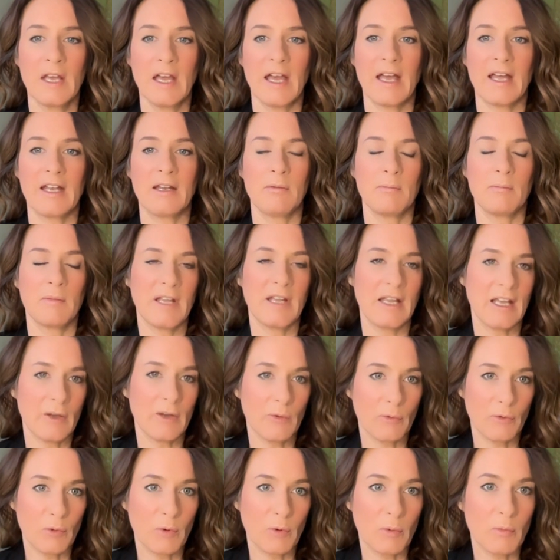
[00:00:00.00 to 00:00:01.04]
and it may
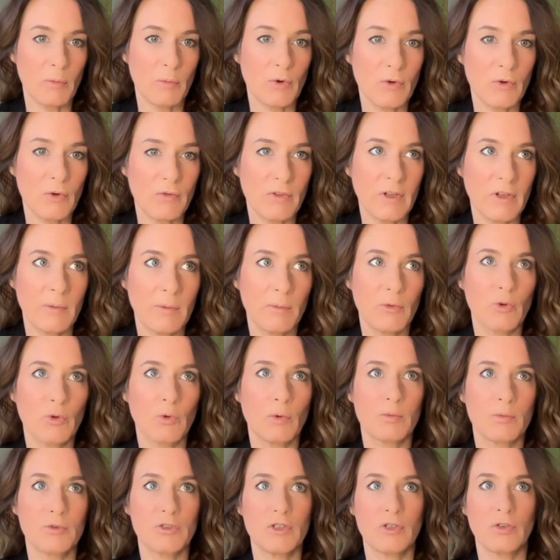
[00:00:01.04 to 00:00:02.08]
help to improve the
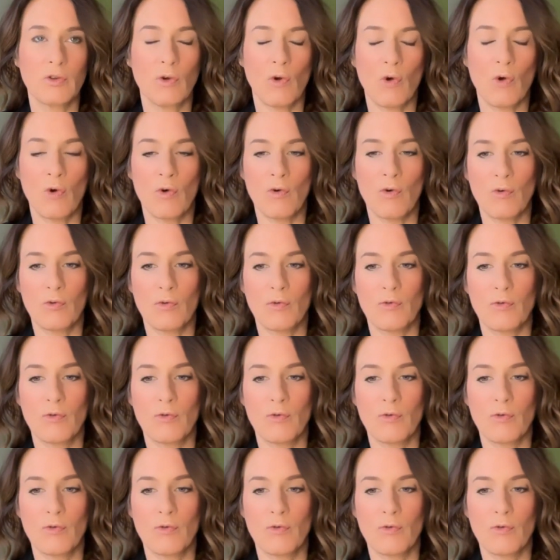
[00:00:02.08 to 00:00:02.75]
absorption of